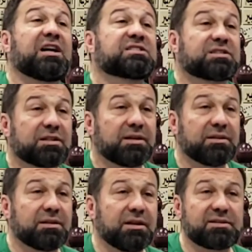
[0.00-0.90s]

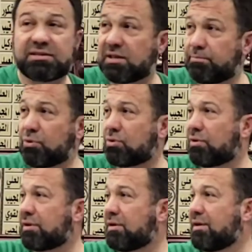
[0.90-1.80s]
Aslan, it is a book
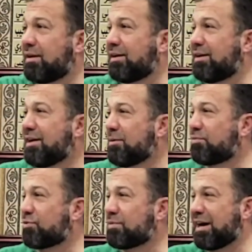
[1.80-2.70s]
or
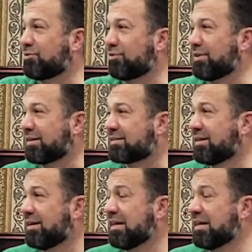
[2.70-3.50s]
from God or not.